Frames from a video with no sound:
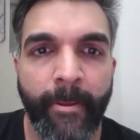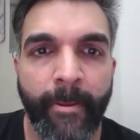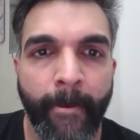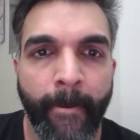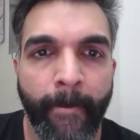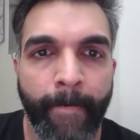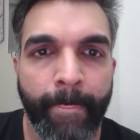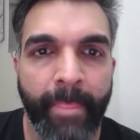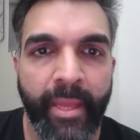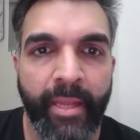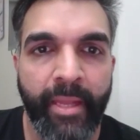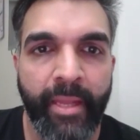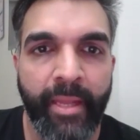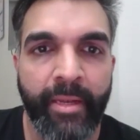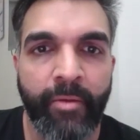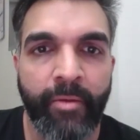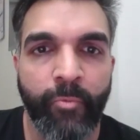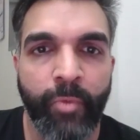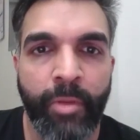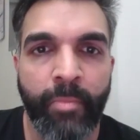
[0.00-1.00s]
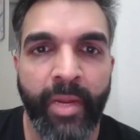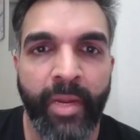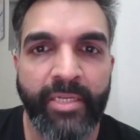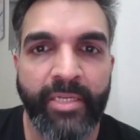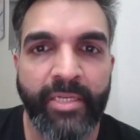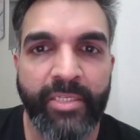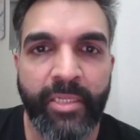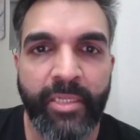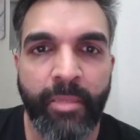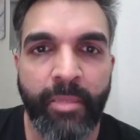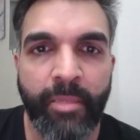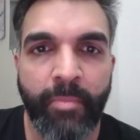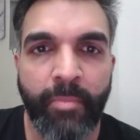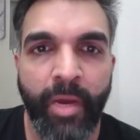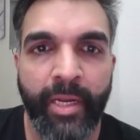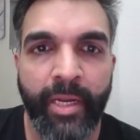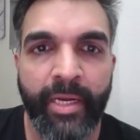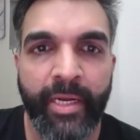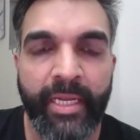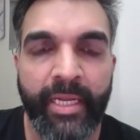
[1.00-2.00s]
then we might see the
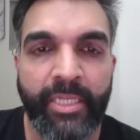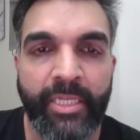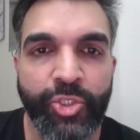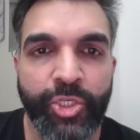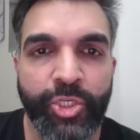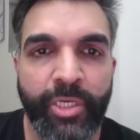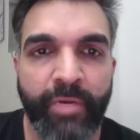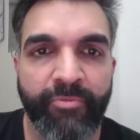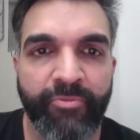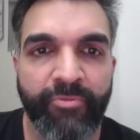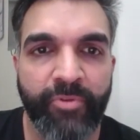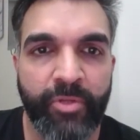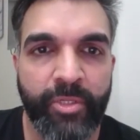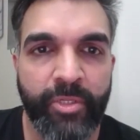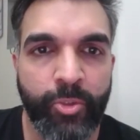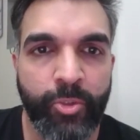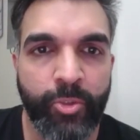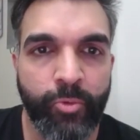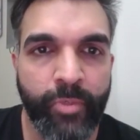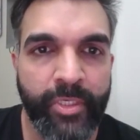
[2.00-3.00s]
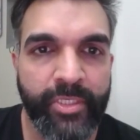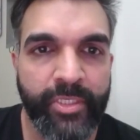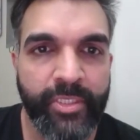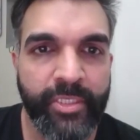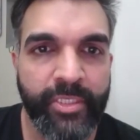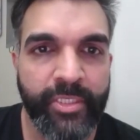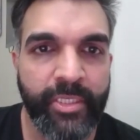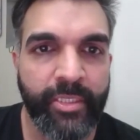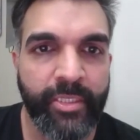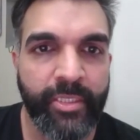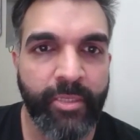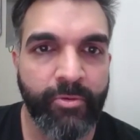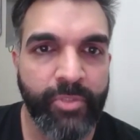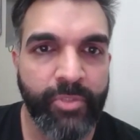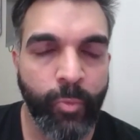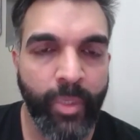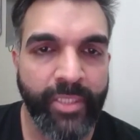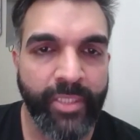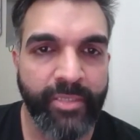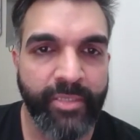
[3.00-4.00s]
market inching up further towards
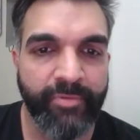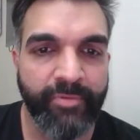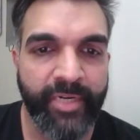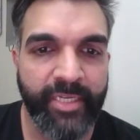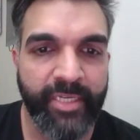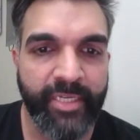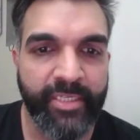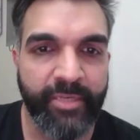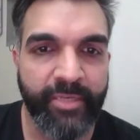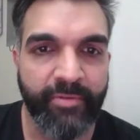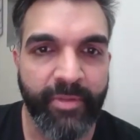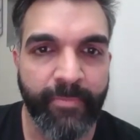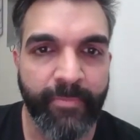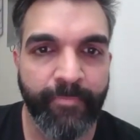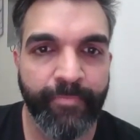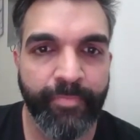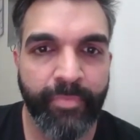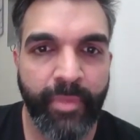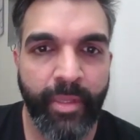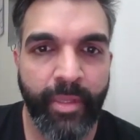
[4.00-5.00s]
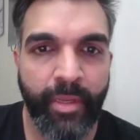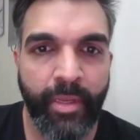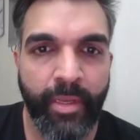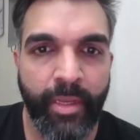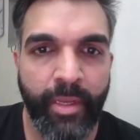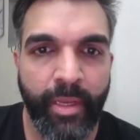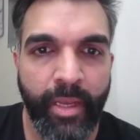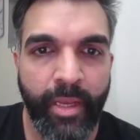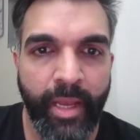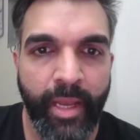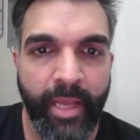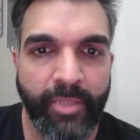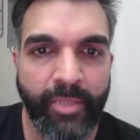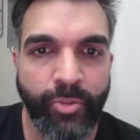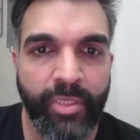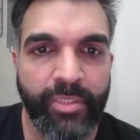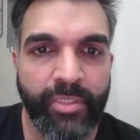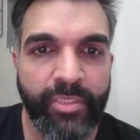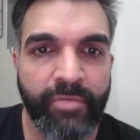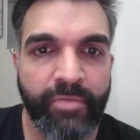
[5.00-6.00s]
16,177. As you
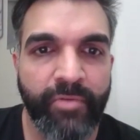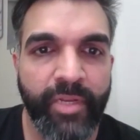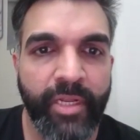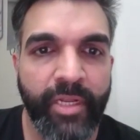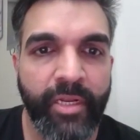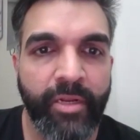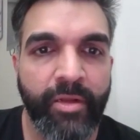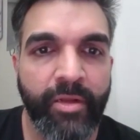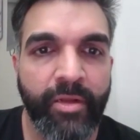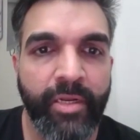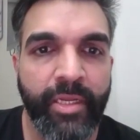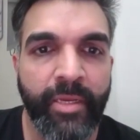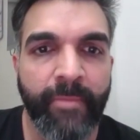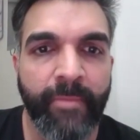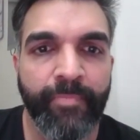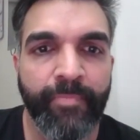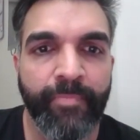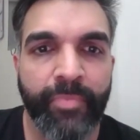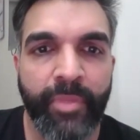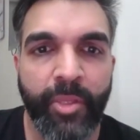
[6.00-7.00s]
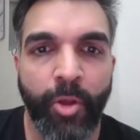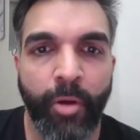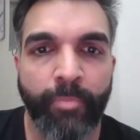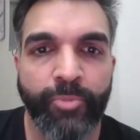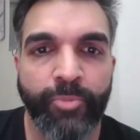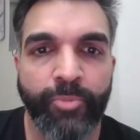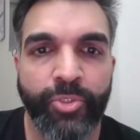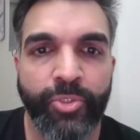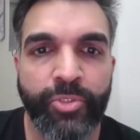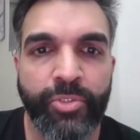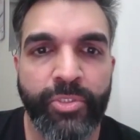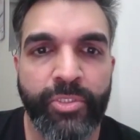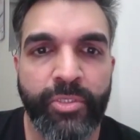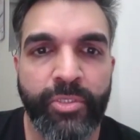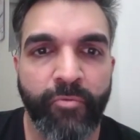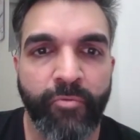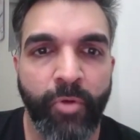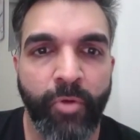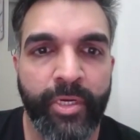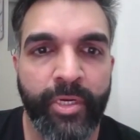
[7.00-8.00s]
can see very clearly, the options
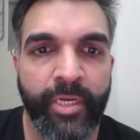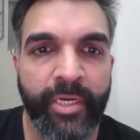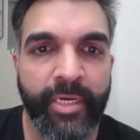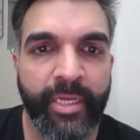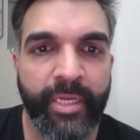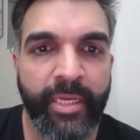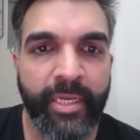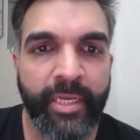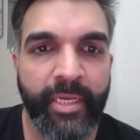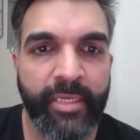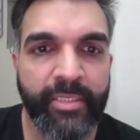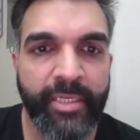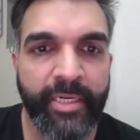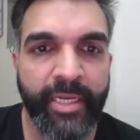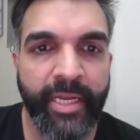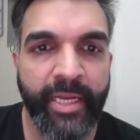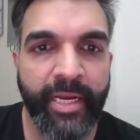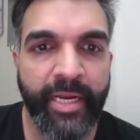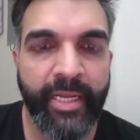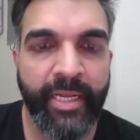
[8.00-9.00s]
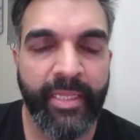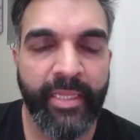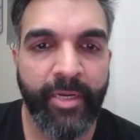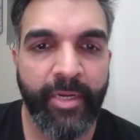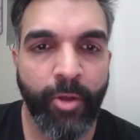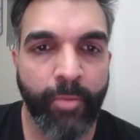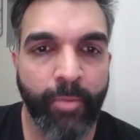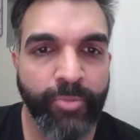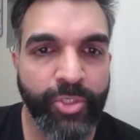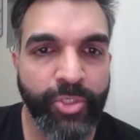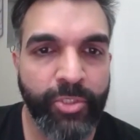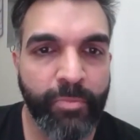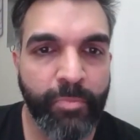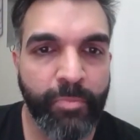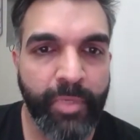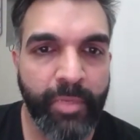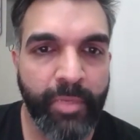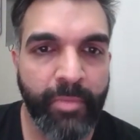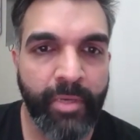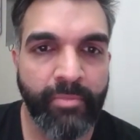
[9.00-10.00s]
volatility is indicating that option
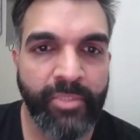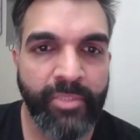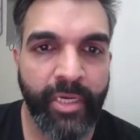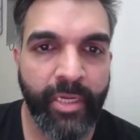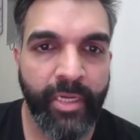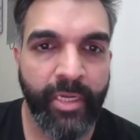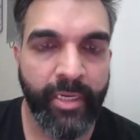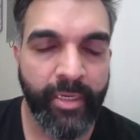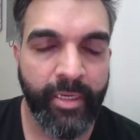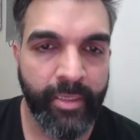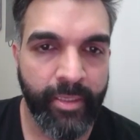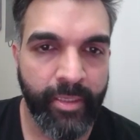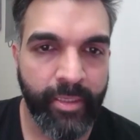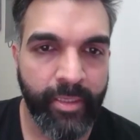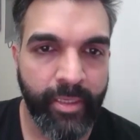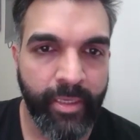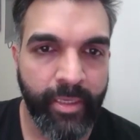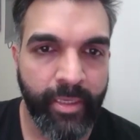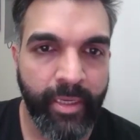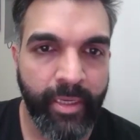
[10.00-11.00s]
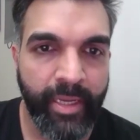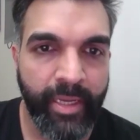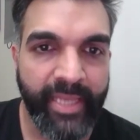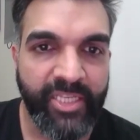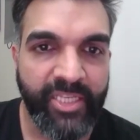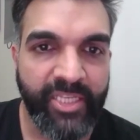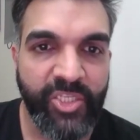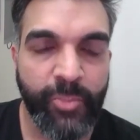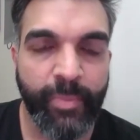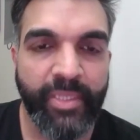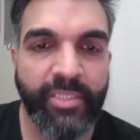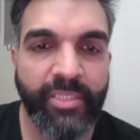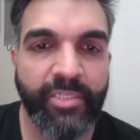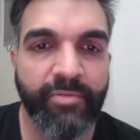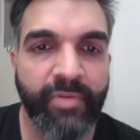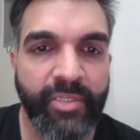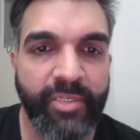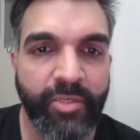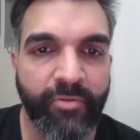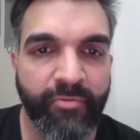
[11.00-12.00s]
premiums are
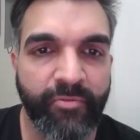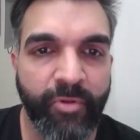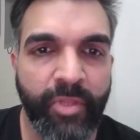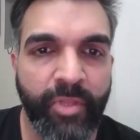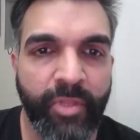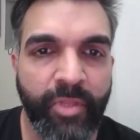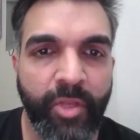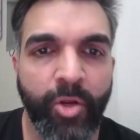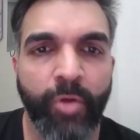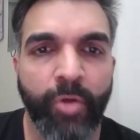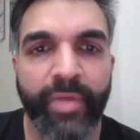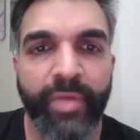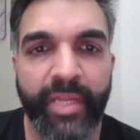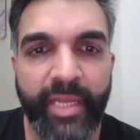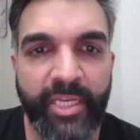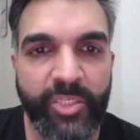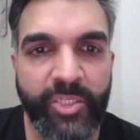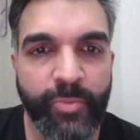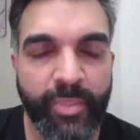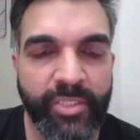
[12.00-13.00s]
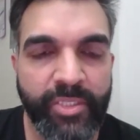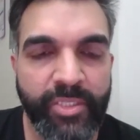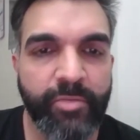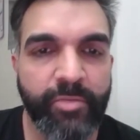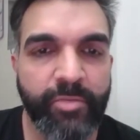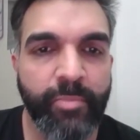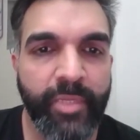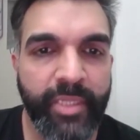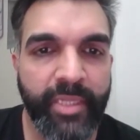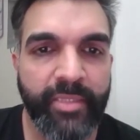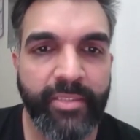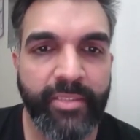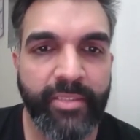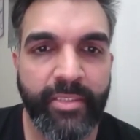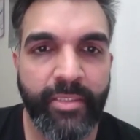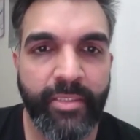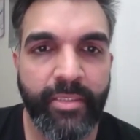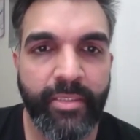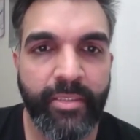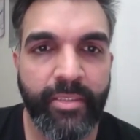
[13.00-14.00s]
expensive as of now. They are not very expensive, but
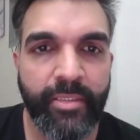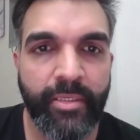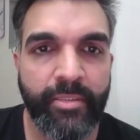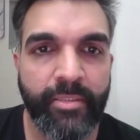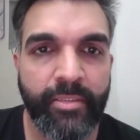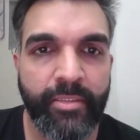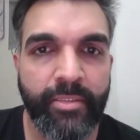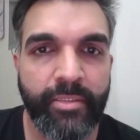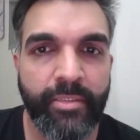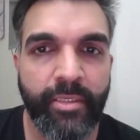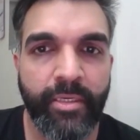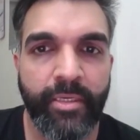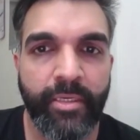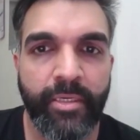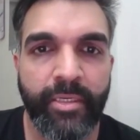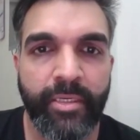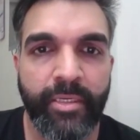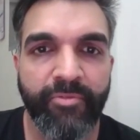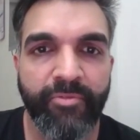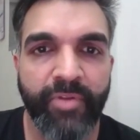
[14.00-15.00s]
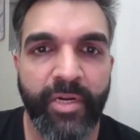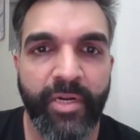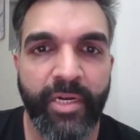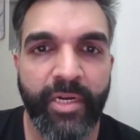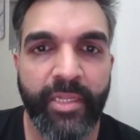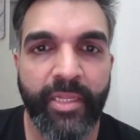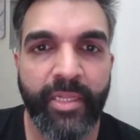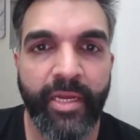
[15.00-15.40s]
this definitely they are